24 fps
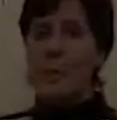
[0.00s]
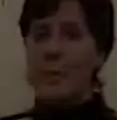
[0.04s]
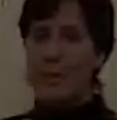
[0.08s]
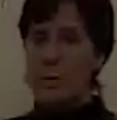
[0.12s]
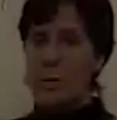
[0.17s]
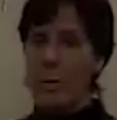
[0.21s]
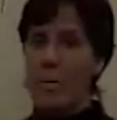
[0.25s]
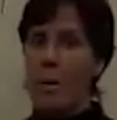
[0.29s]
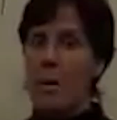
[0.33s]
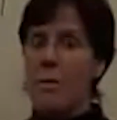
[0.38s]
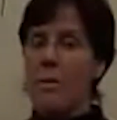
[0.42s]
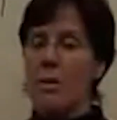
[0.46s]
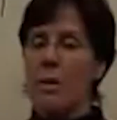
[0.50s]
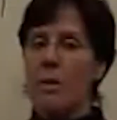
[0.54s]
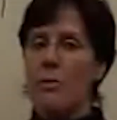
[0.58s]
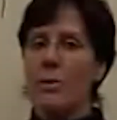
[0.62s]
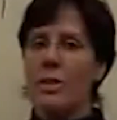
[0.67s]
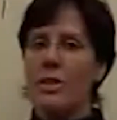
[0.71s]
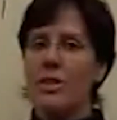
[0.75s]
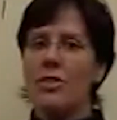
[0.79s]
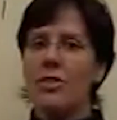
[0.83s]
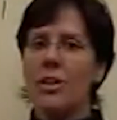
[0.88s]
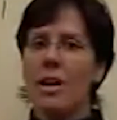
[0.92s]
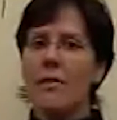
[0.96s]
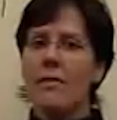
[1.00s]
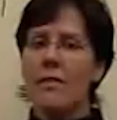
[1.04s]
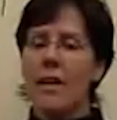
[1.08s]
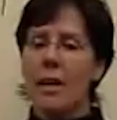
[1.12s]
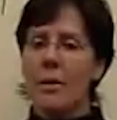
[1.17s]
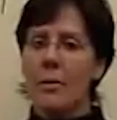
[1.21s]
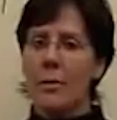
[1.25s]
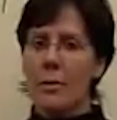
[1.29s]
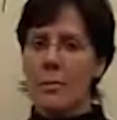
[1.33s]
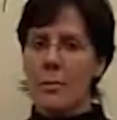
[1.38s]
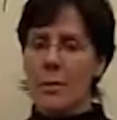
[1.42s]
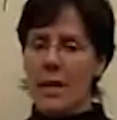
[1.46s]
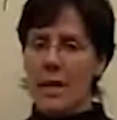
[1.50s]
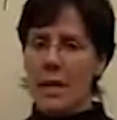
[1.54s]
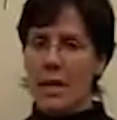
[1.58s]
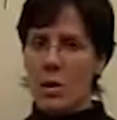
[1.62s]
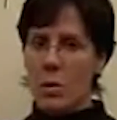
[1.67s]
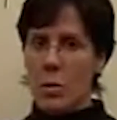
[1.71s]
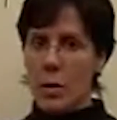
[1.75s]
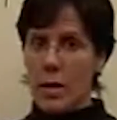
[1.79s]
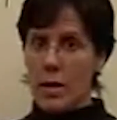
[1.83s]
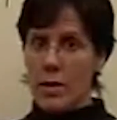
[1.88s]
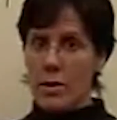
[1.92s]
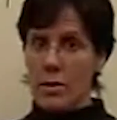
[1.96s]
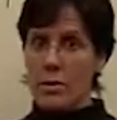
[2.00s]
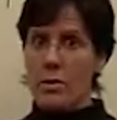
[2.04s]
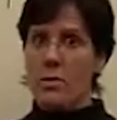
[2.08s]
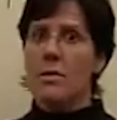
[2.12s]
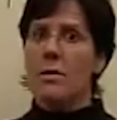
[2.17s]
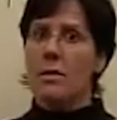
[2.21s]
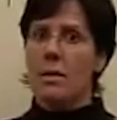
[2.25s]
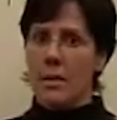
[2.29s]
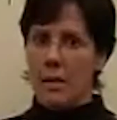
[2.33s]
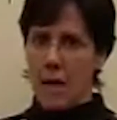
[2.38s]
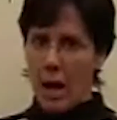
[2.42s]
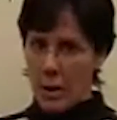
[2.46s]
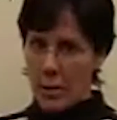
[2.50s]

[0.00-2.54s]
Please remember that when you solve logarithmic equations,